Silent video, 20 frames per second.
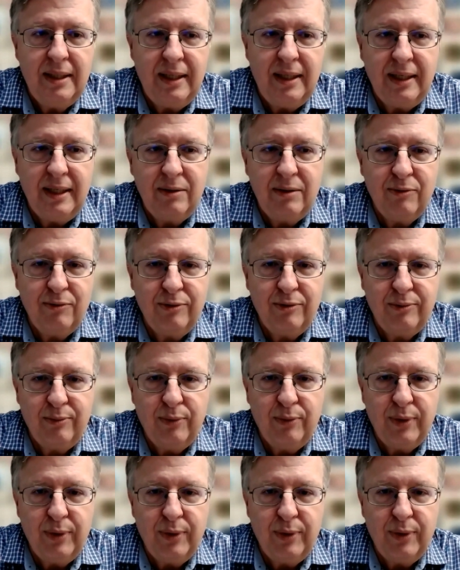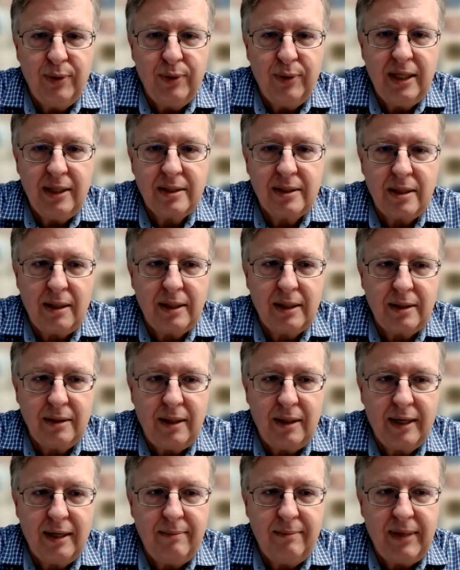And we can talk a
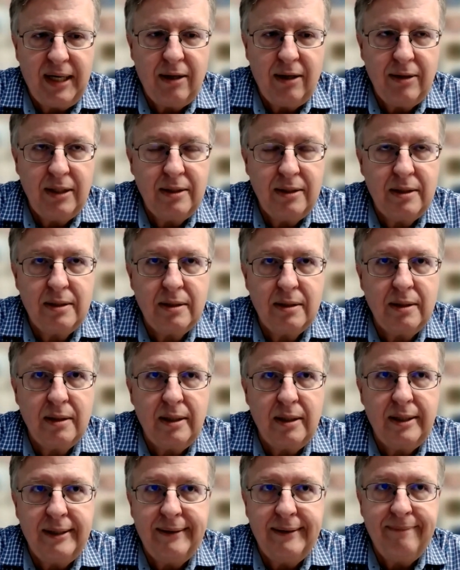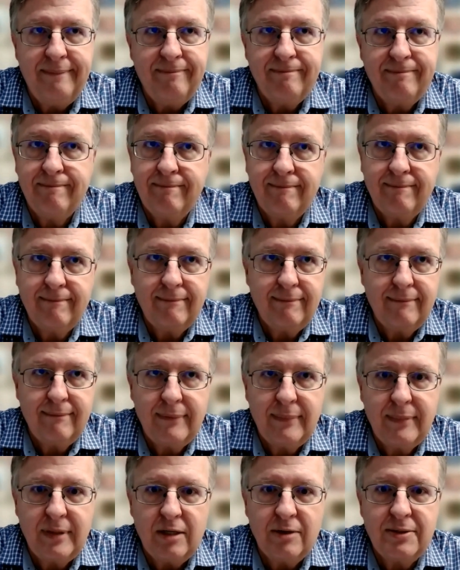lot about it. Um,
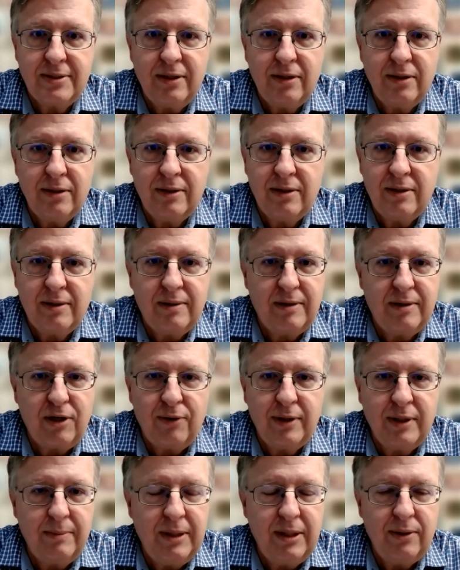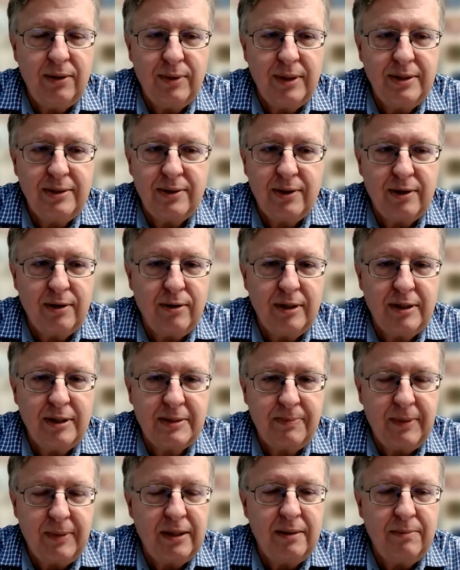they're still going to be the ones who are going to
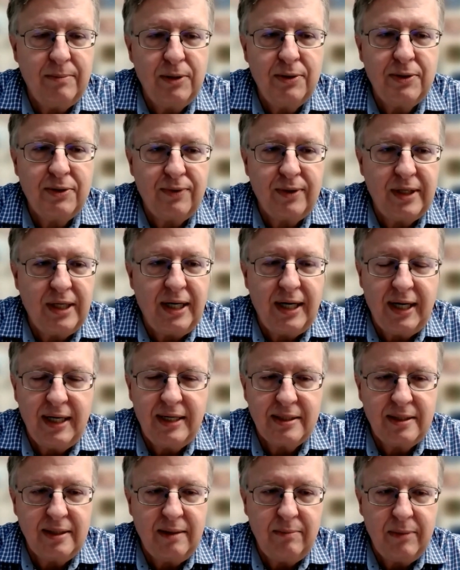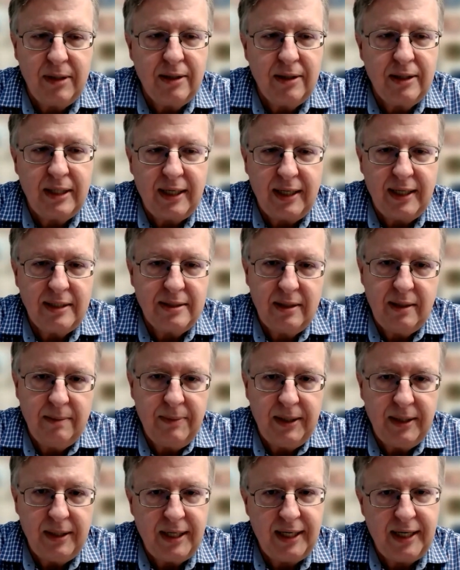spend the most for the highest net merit, highest
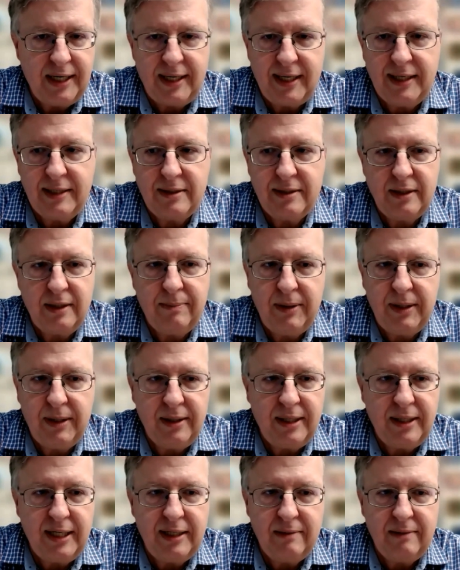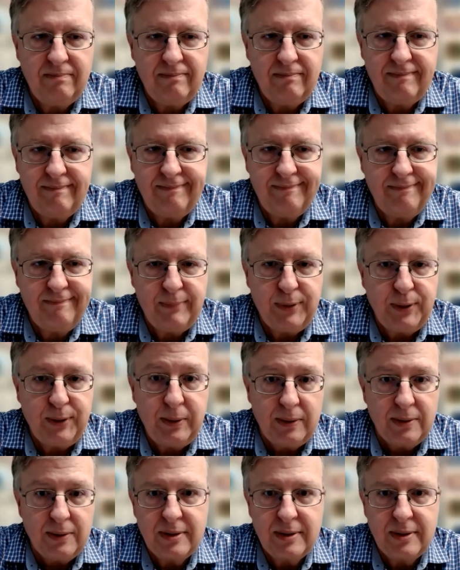TPI, highest JPI
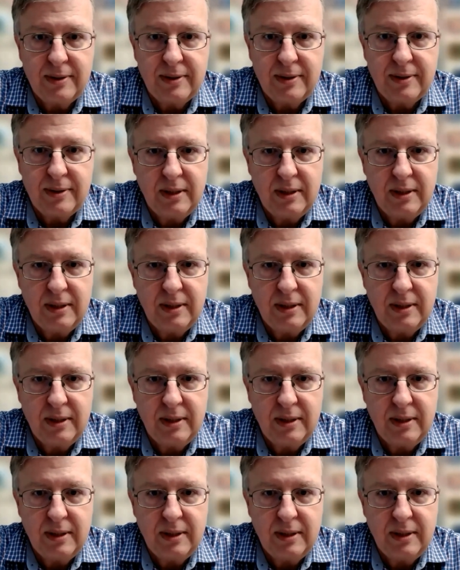bulls.